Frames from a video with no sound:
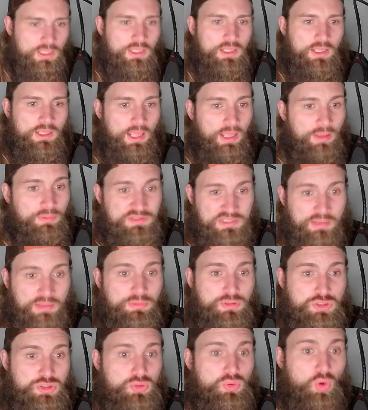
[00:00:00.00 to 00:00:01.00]
and was able
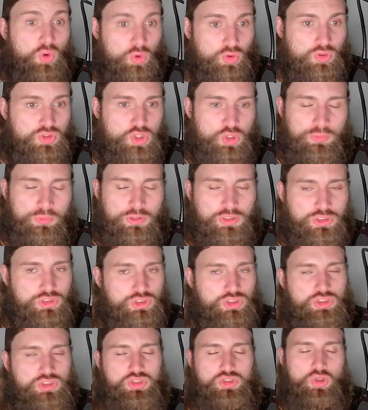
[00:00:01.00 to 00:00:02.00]
to hurt Terman
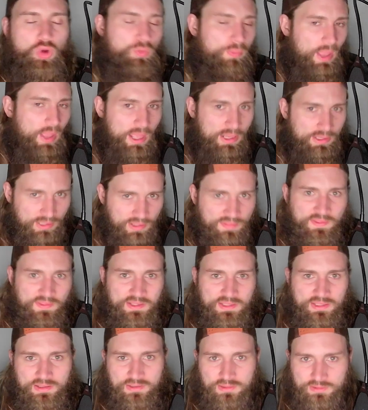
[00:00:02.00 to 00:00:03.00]
so bad and then
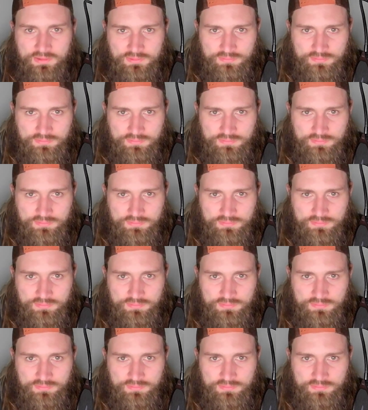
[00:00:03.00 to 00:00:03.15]
get a